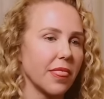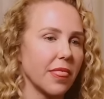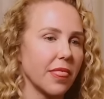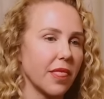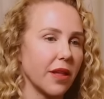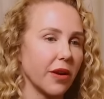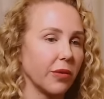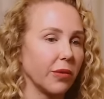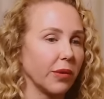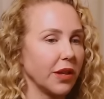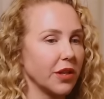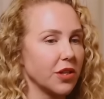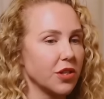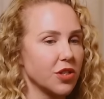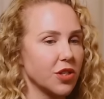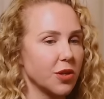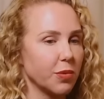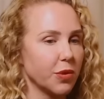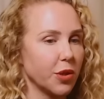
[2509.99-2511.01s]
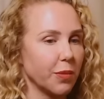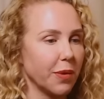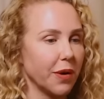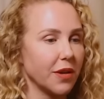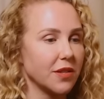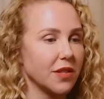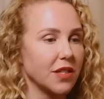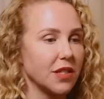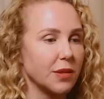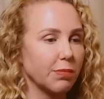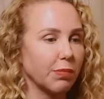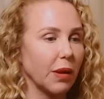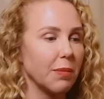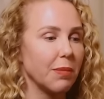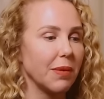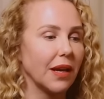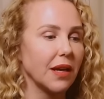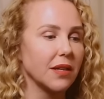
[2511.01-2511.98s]
their relationship with their parents is
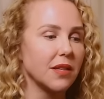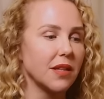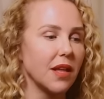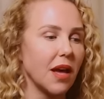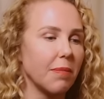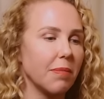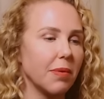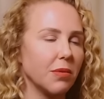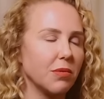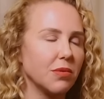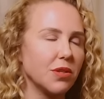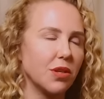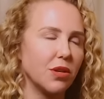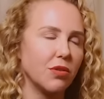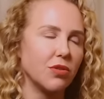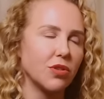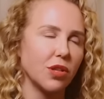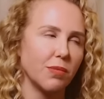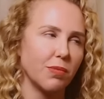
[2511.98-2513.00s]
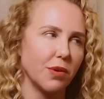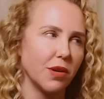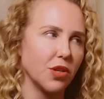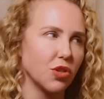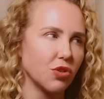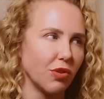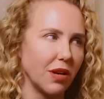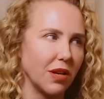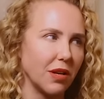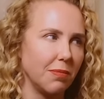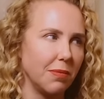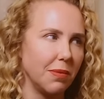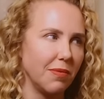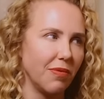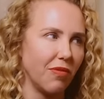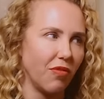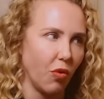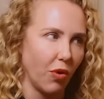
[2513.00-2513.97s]
split because of that, but it was usually pretty strained
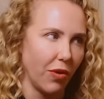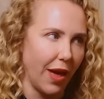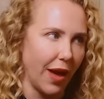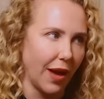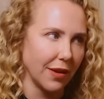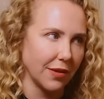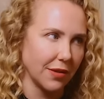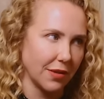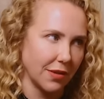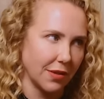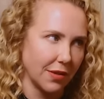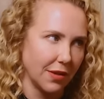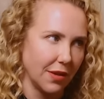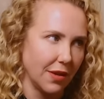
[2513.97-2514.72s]
before that